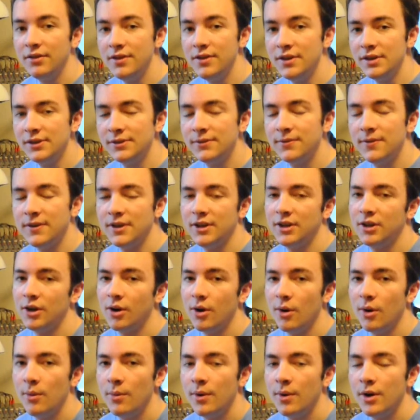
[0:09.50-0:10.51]
This
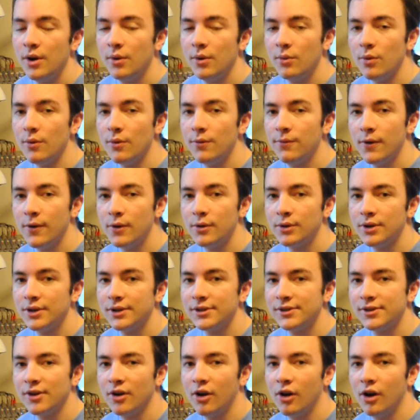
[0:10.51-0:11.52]
video will
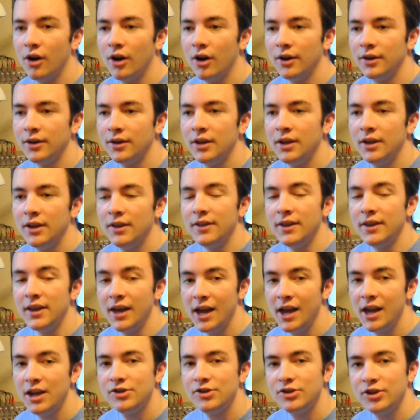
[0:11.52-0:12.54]
focus on
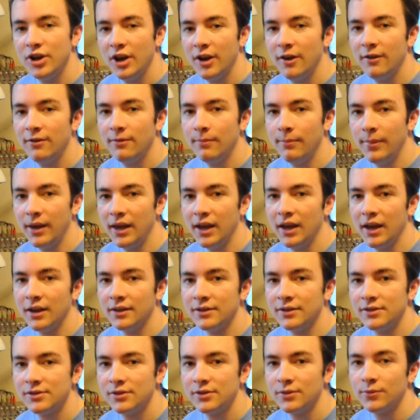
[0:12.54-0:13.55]
the HF
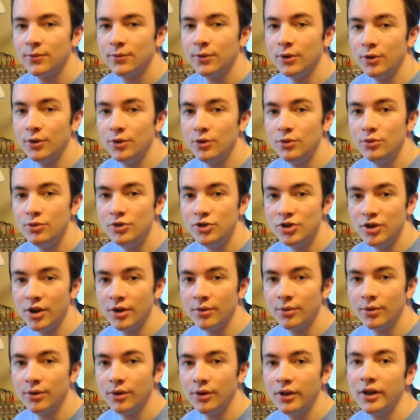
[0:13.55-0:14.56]
bands for new
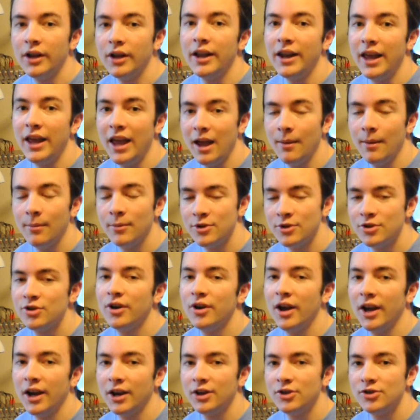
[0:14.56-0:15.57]
general and
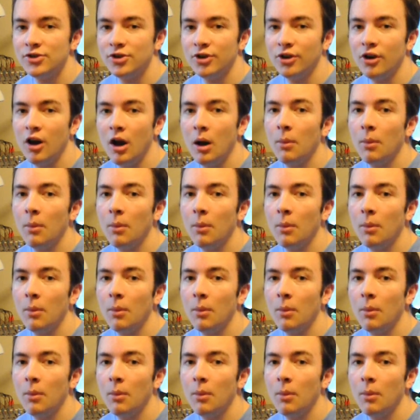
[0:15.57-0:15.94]
amateur extra